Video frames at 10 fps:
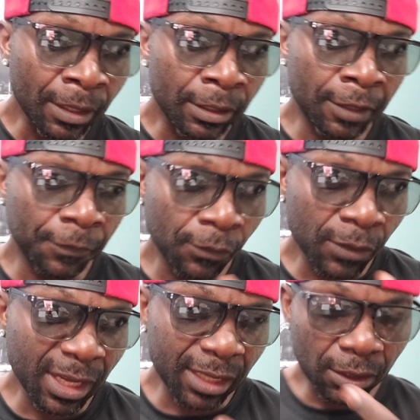if you
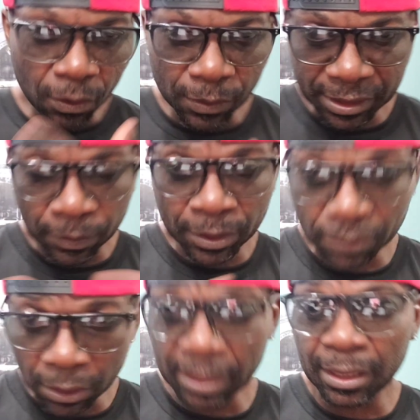look at the coins that we are
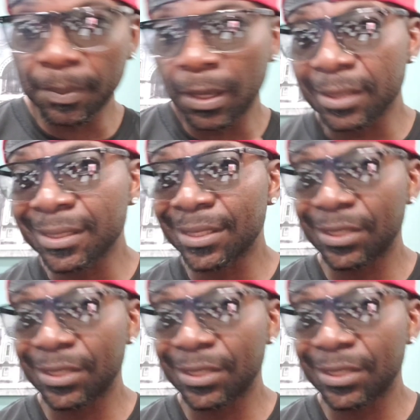talking about in this